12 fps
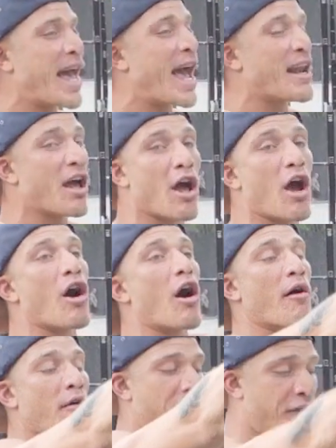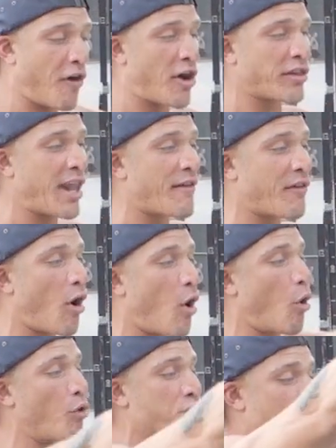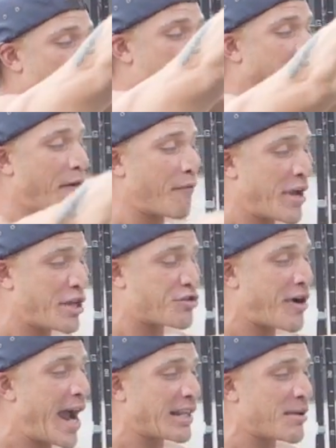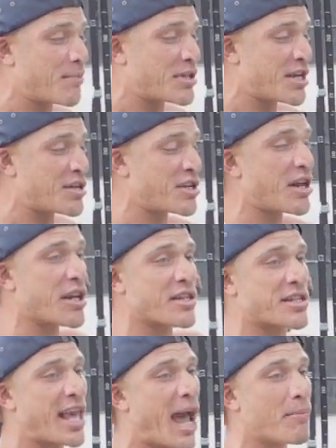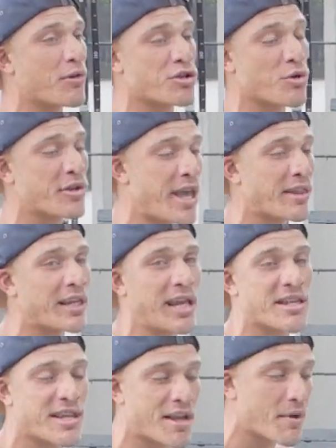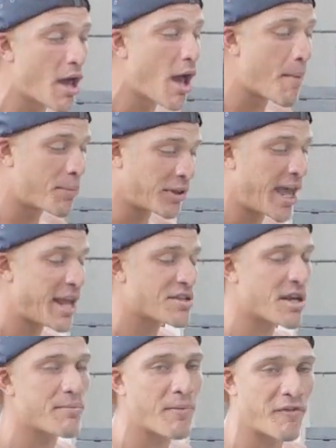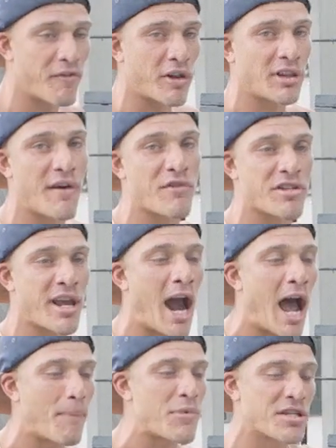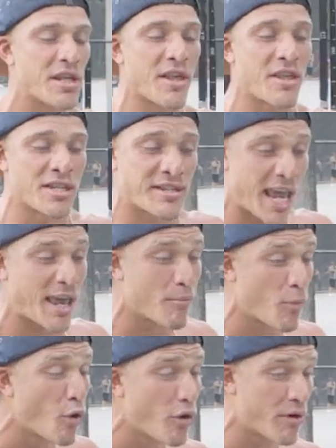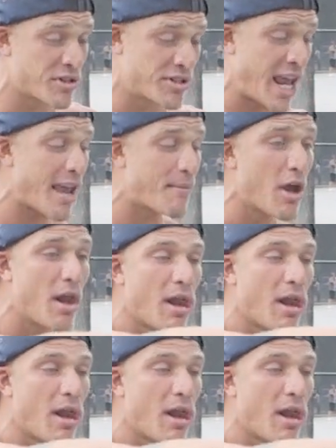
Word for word: that front lever hold, that retracted position in the scapula. So again, like I said, planche and front levers, they're opposite, they're the same move, same